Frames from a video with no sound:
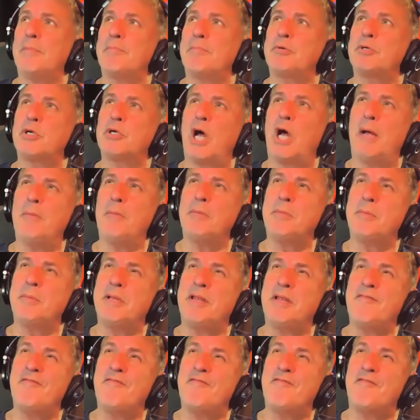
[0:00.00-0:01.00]
probably
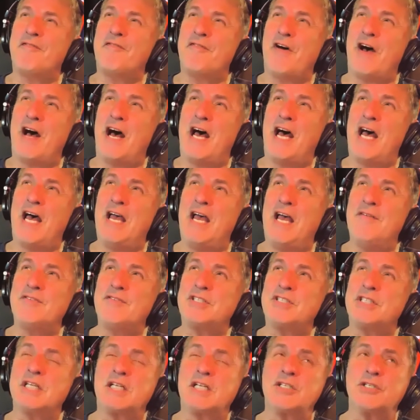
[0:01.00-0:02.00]
five,
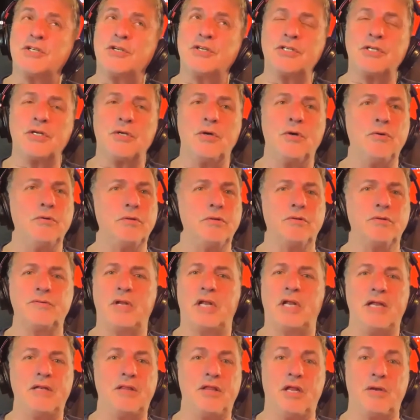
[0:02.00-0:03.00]
six years ago.
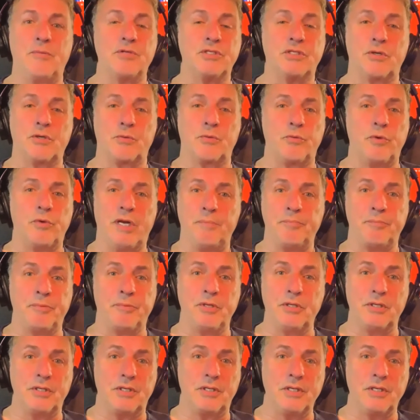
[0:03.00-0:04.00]
I thought it was a great book.